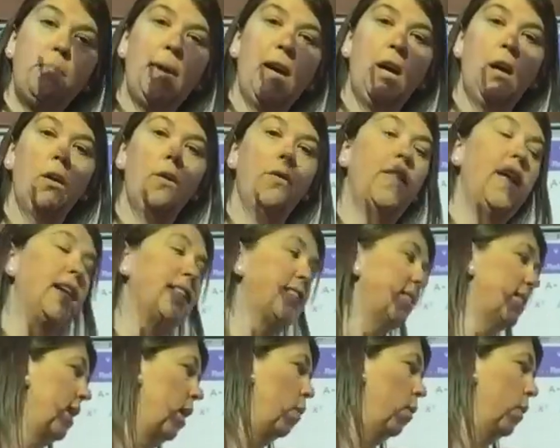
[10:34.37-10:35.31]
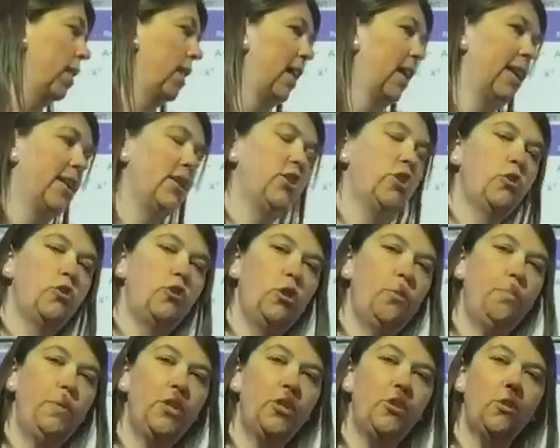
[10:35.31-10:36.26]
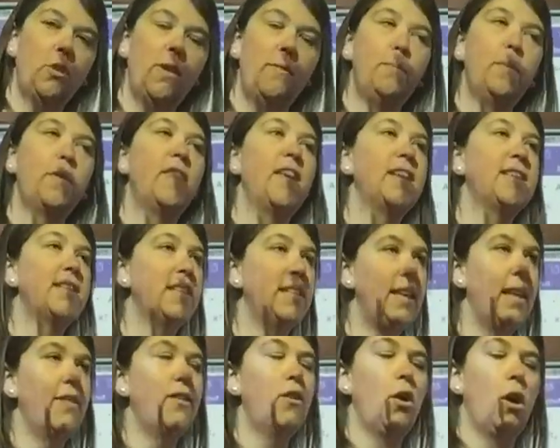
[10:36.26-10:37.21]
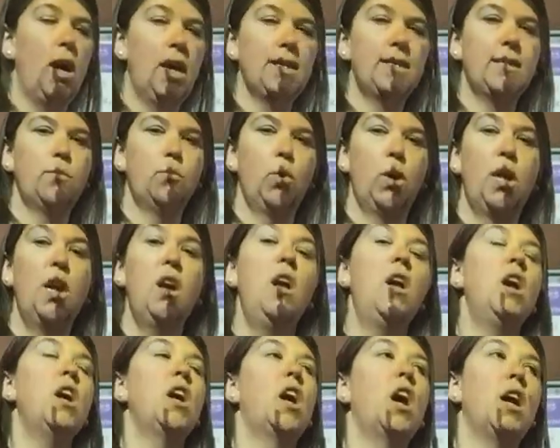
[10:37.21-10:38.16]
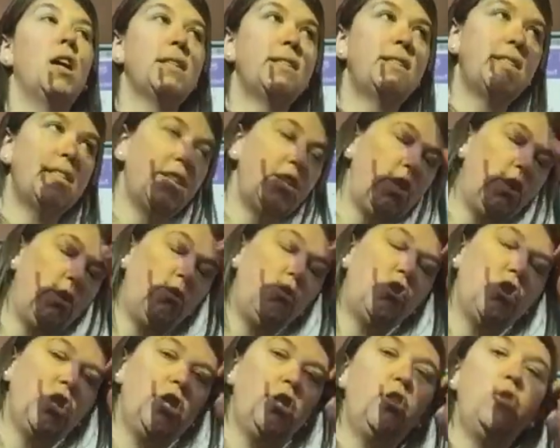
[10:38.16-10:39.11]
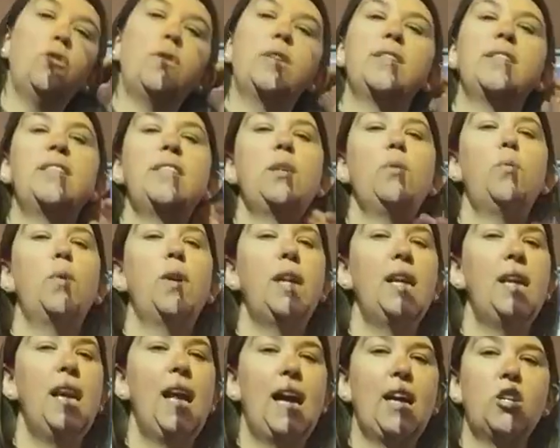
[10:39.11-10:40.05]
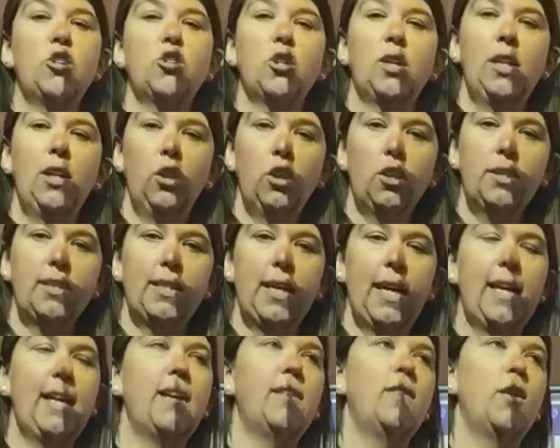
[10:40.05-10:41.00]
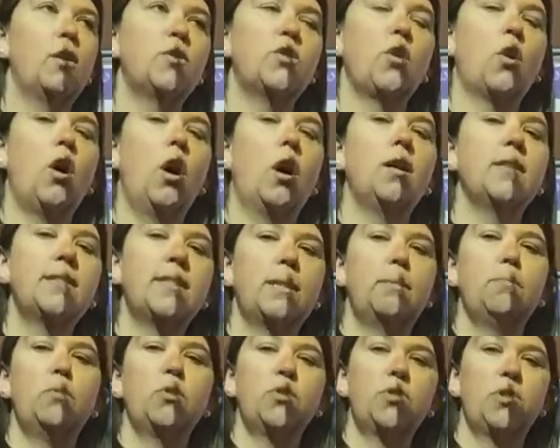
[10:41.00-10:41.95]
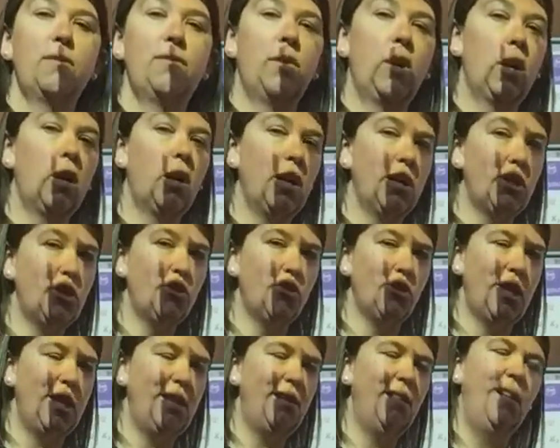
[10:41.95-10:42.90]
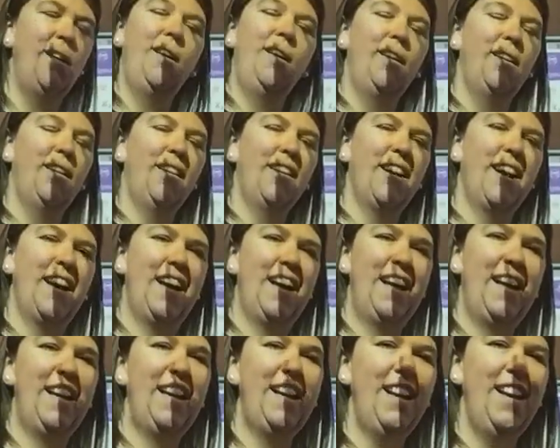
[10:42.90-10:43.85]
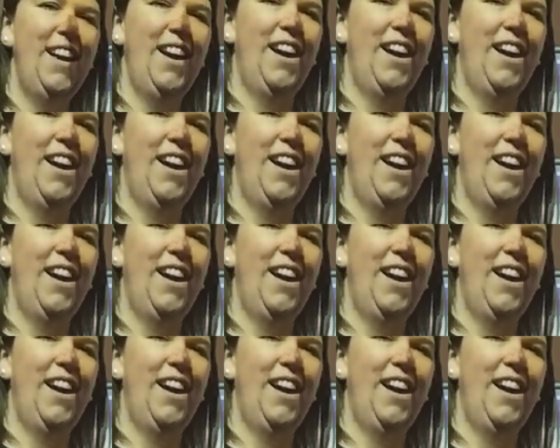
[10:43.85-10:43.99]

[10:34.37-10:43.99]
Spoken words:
Bell. That's not one that I showed you a picture of, but that's another awesome one. Constitution. You can see what it actually looks like, and those are all symbols of our country. Okay?